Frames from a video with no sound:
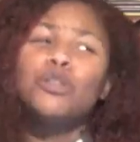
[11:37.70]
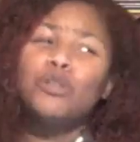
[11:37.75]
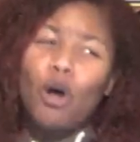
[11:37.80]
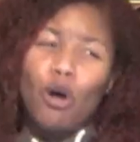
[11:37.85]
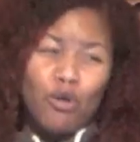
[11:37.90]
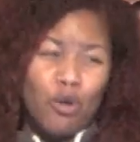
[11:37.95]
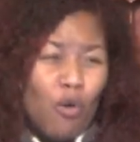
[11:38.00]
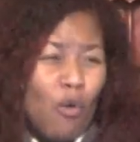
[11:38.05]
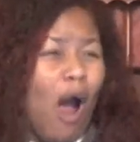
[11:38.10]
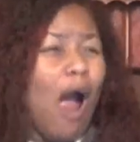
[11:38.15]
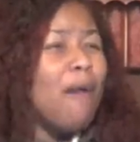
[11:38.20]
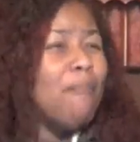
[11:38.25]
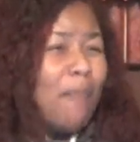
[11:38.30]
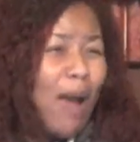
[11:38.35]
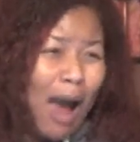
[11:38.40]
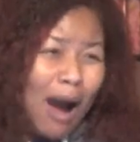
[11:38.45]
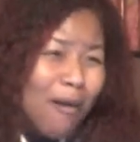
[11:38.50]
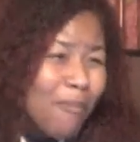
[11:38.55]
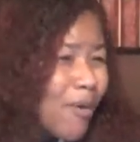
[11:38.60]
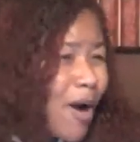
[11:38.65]
Do you
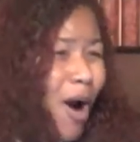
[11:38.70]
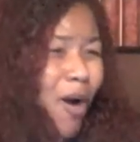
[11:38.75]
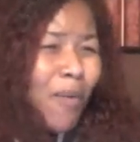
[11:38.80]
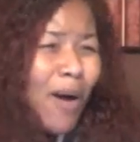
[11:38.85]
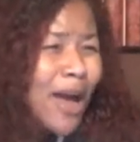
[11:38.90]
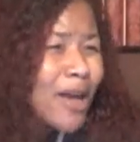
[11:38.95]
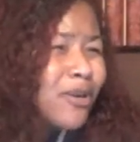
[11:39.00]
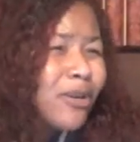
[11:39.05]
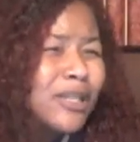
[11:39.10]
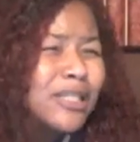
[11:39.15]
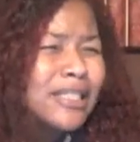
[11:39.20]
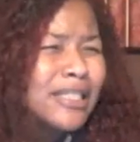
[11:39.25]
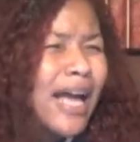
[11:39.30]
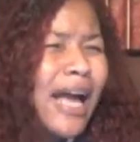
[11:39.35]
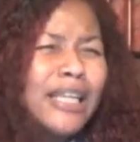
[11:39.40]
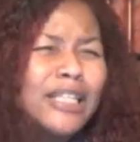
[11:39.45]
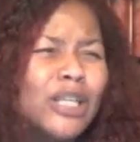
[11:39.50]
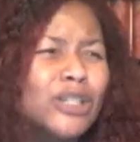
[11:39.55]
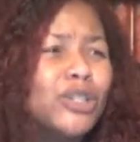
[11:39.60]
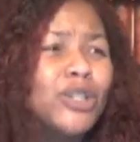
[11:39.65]
remember when you
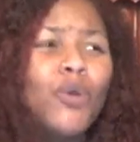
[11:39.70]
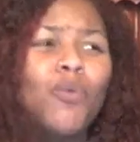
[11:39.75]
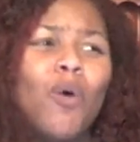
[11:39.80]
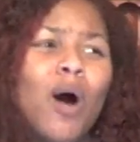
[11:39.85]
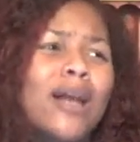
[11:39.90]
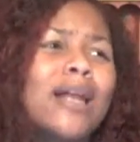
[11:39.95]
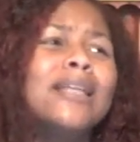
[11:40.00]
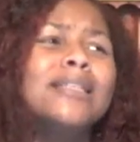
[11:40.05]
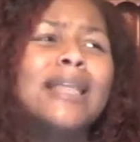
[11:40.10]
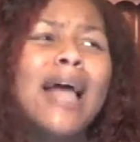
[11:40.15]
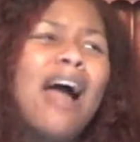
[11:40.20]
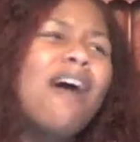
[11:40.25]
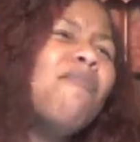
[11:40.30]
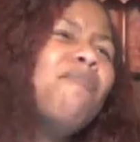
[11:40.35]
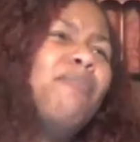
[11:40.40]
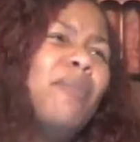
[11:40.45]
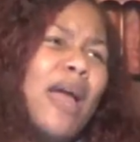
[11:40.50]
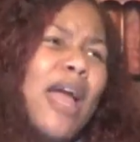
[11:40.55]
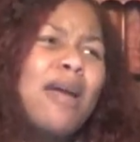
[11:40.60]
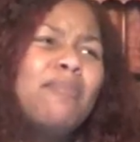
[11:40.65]
said that you wanted
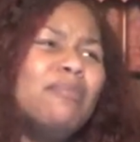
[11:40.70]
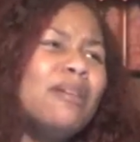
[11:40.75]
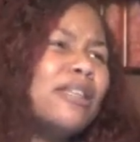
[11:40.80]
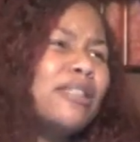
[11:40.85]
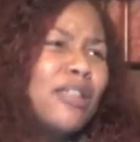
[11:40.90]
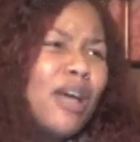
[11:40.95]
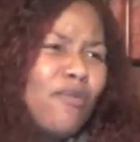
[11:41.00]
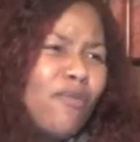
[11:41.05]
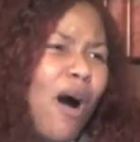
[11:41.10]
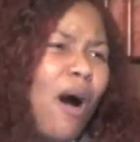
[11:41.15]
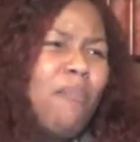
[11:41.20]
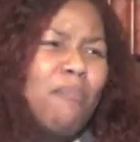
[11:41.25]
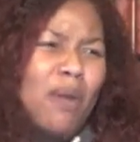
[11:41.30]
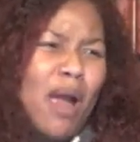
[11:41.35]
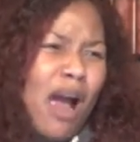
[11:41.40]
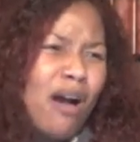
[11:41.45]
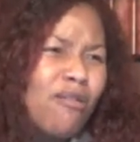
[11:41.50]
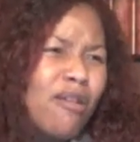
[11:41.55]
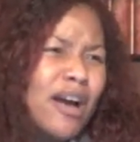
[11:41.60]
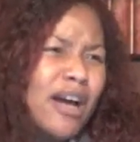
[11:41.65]
that babies of
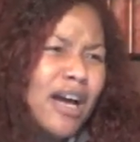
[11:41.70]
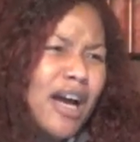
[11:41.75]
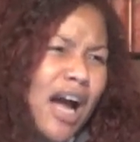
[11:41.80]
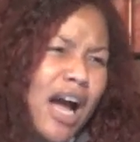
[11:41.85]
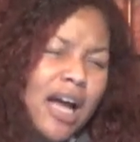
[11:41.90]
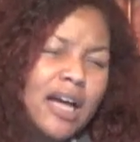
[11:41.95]
America?